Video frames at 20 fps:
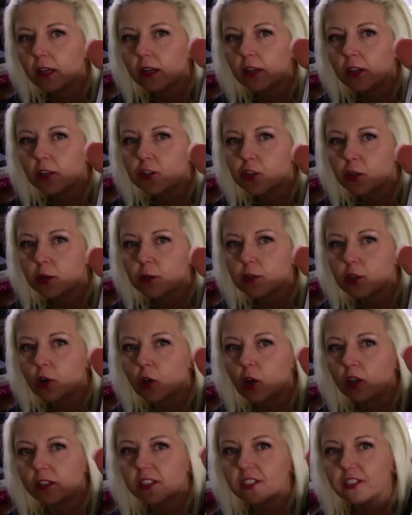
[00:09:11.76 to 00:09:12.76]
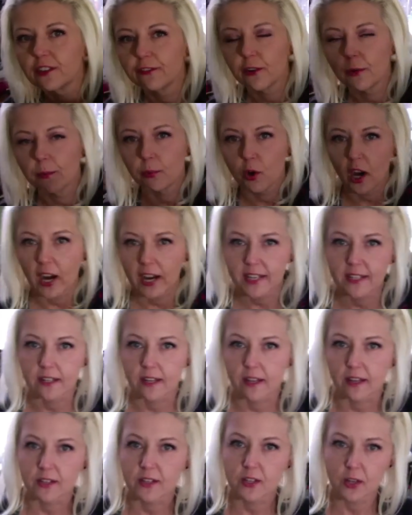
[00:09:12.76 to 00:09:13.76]
It shows you all the different
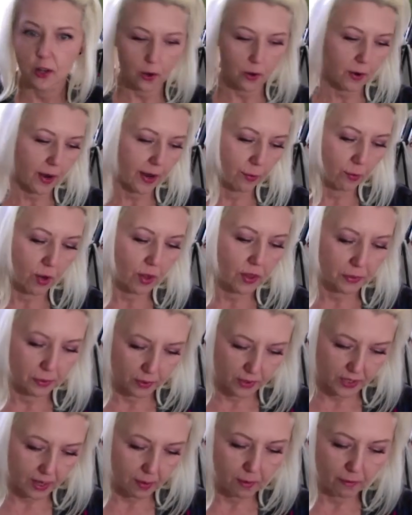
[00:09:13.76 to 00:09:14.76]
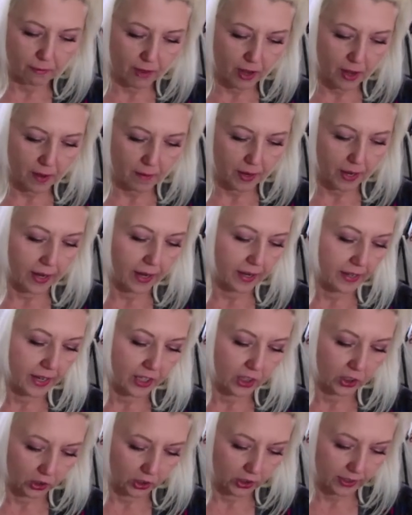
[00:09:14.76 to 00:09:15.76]
prices. So I went through some of them and
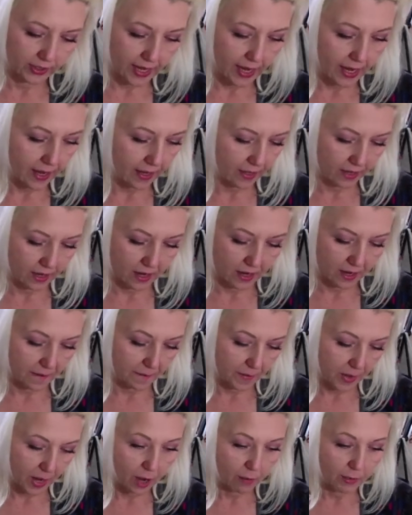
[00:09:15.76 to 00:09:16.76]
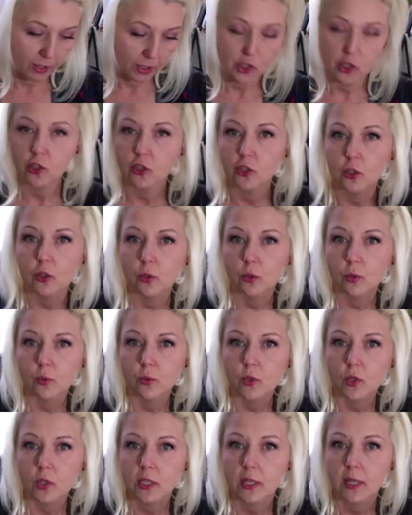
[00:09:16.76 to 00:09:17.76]
I looked at how much
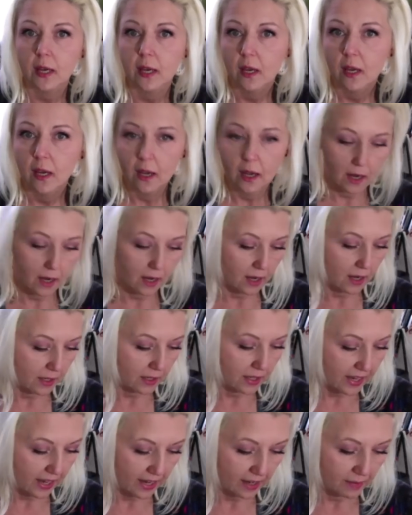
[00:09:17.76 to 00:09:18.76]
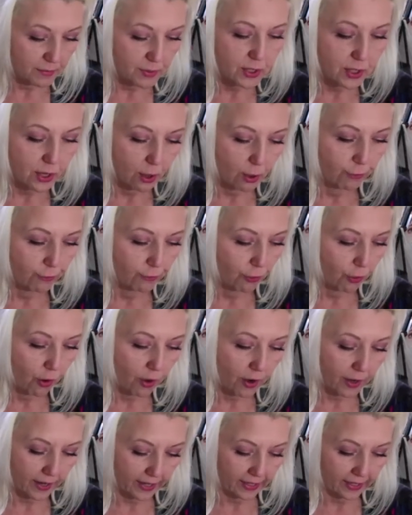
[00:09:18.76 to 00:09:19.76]
used games go
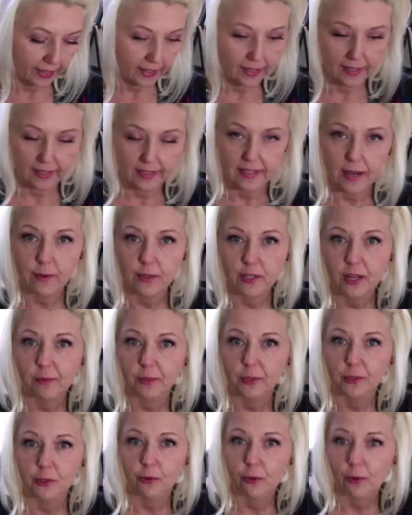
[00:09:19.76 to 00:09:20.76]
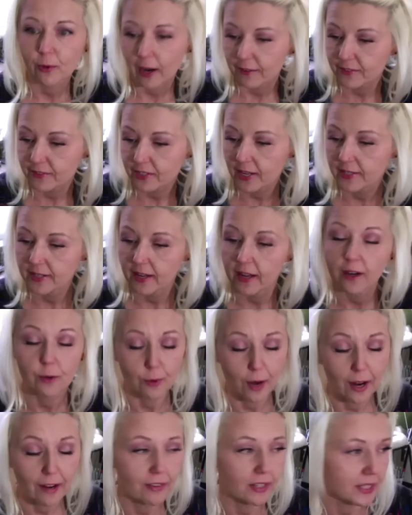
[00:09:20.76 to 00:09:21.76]
for, and I was able to arrive
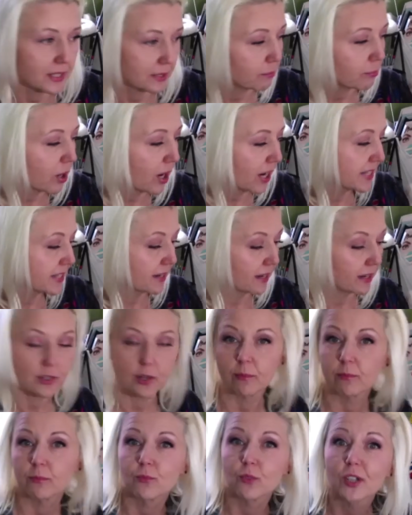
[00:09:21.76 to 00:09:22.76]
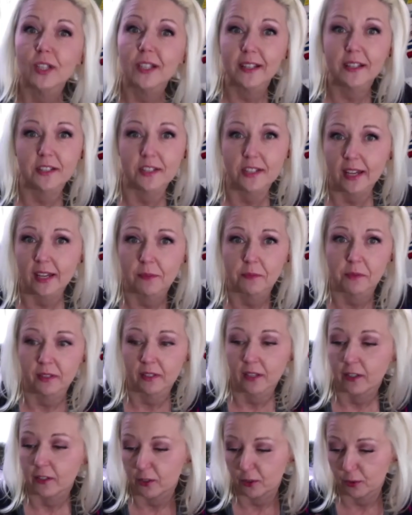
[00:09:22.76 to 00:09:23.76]
at some pricing. So I'm really excited about
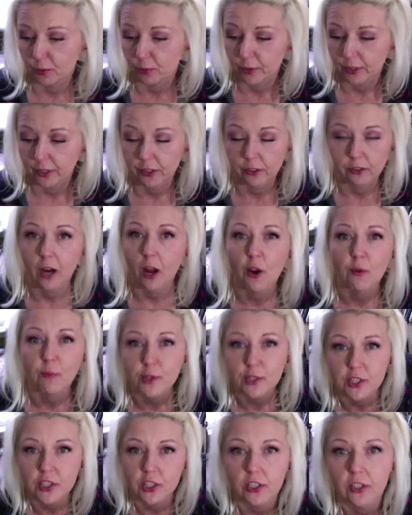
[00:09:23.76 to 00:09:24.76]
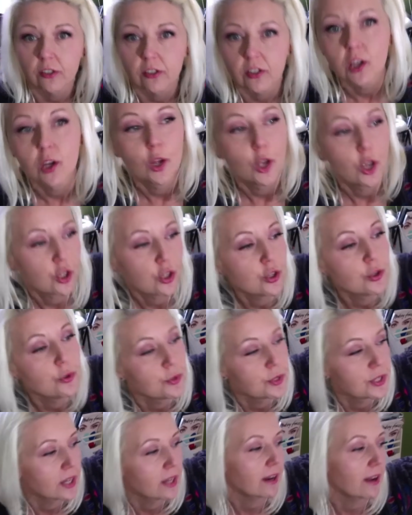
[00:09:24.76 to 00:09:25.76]
that Q Reader. I almost didn't
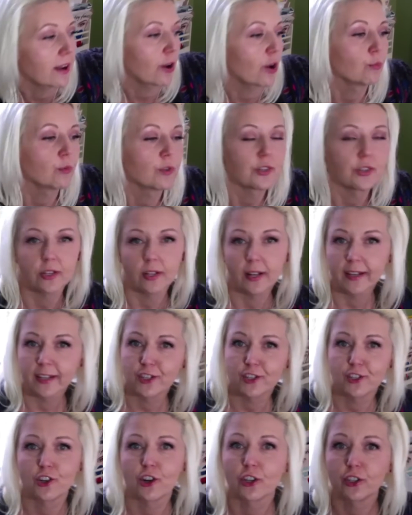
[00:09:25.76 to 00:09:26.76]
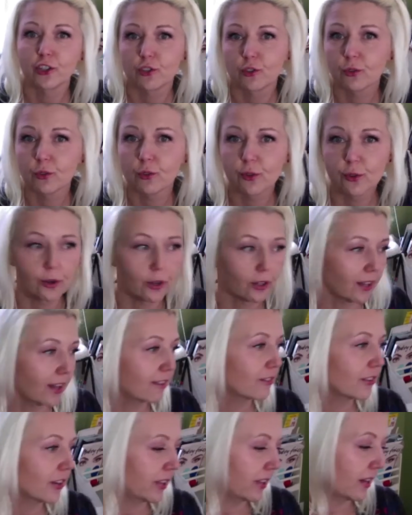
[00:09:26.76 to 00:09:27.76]
use it. I almost like started to Google
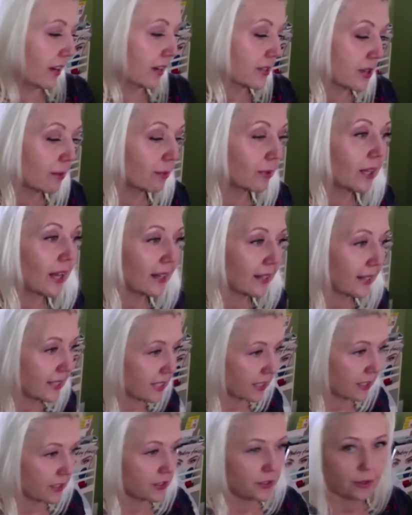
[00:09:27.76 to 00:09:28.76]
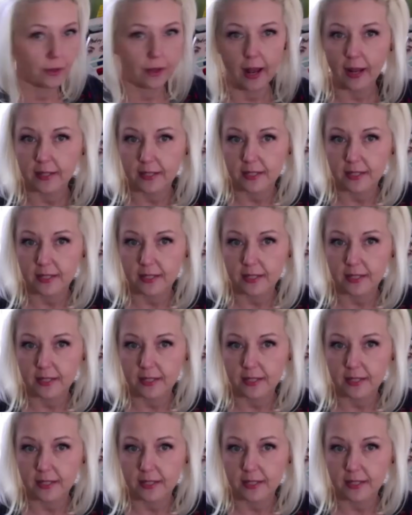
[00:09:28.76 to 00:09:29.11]
everything. So I'm glad I didn't do that.